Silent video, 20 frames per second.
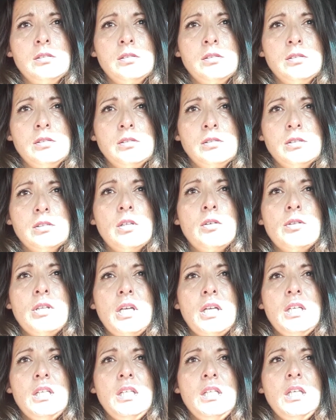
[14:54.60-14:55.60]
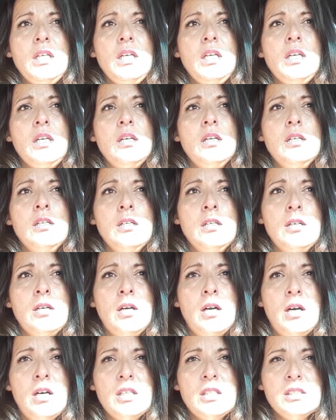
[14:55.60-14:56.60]
so that he,
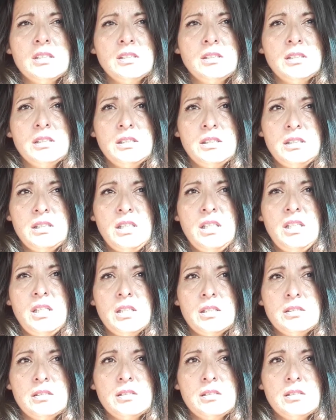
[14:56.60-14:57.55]
hardened as he is,